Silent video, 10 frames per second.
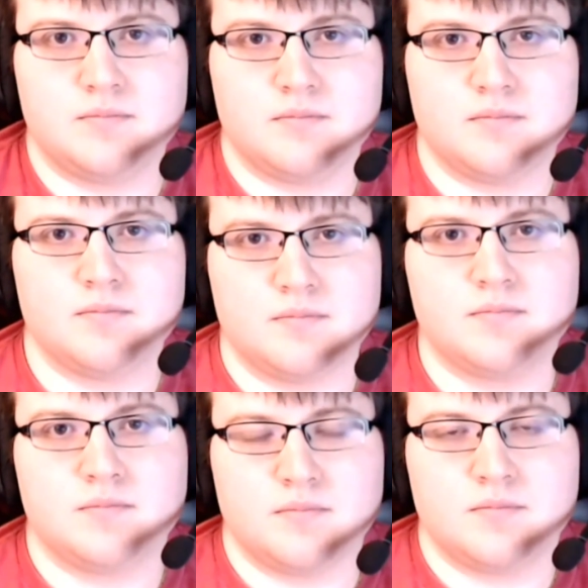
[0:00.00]

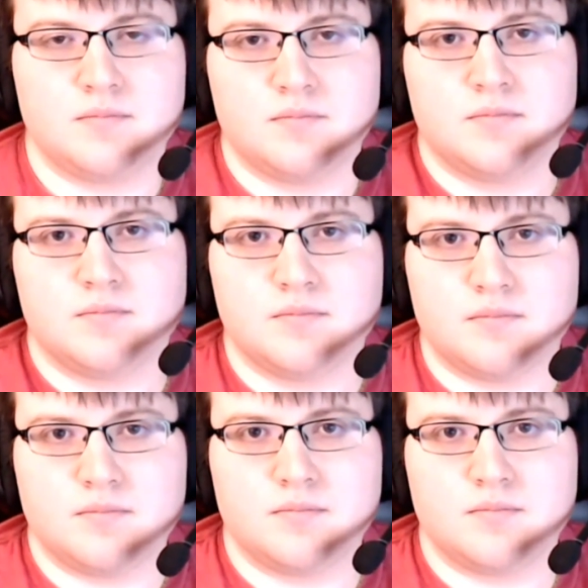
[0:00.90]

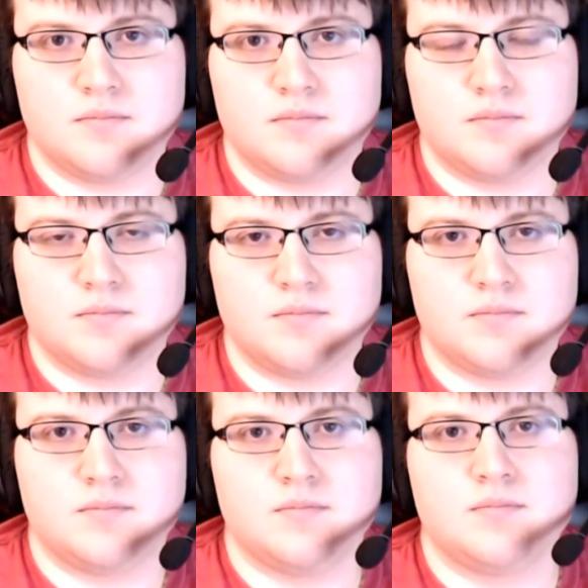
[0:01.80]

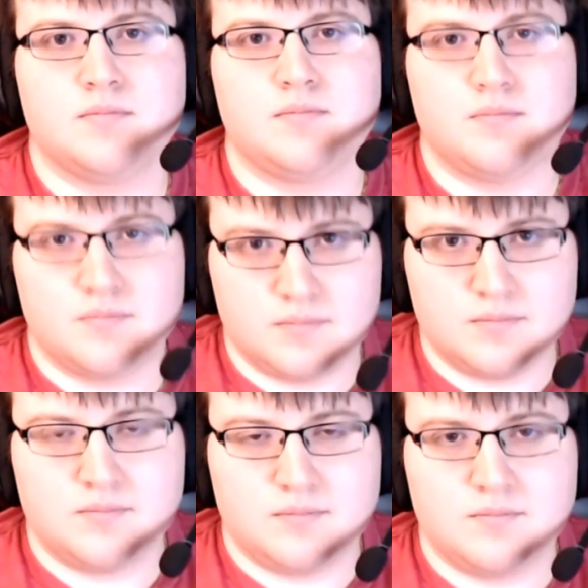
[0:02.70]

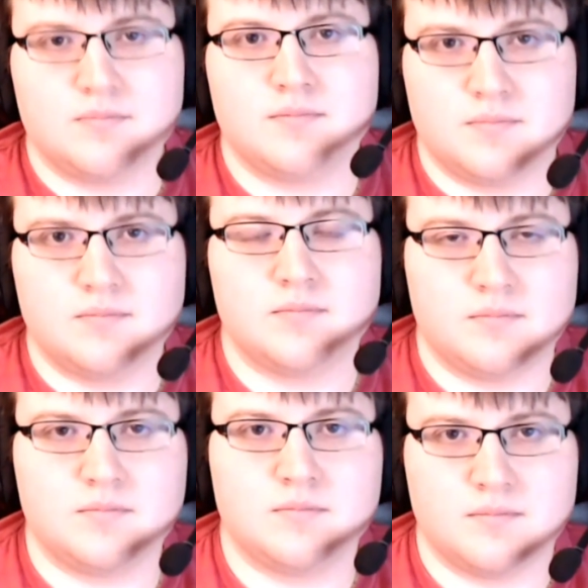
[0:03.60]

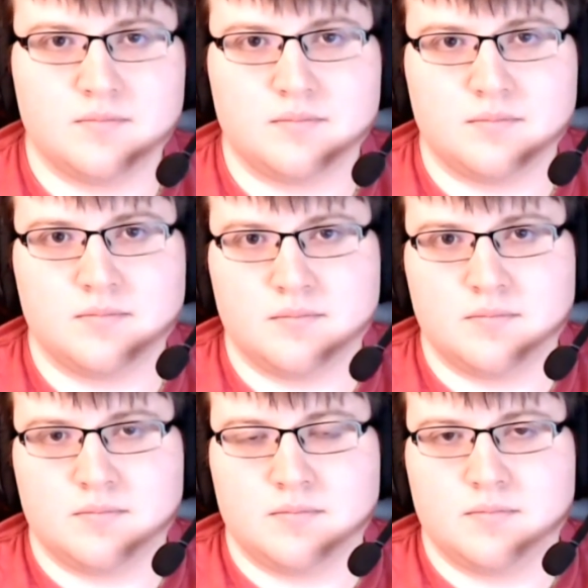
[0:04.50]

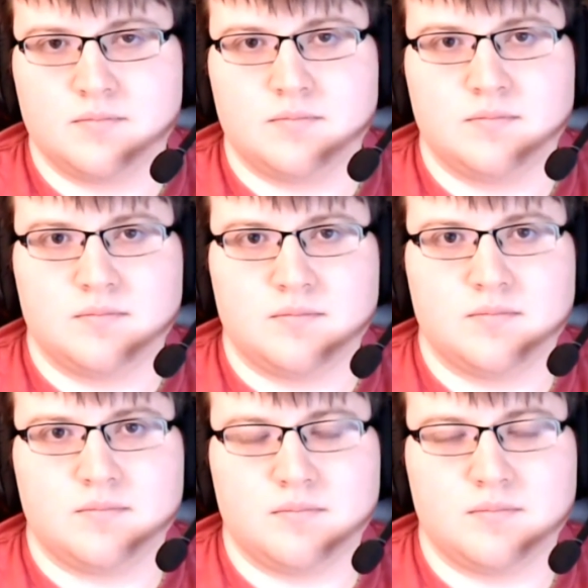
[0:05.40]

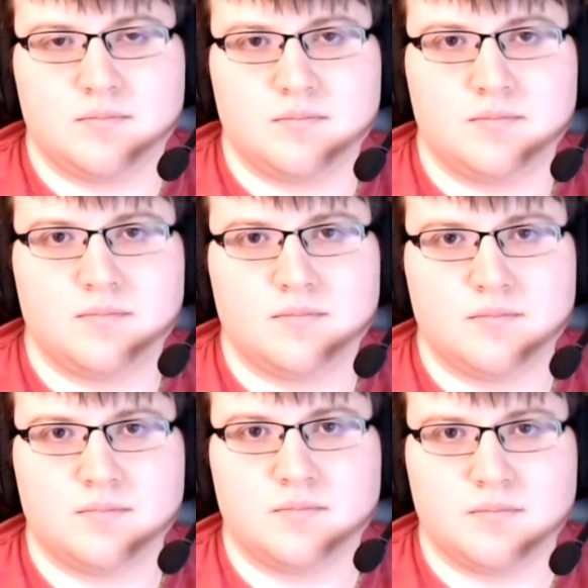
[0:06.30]

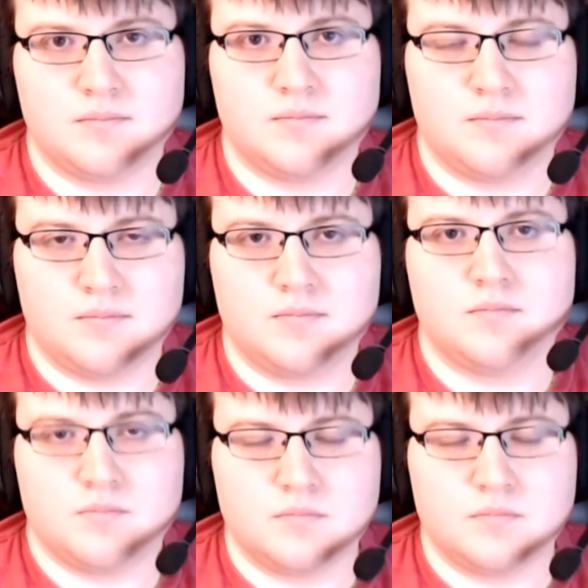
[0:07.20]
(not speaking)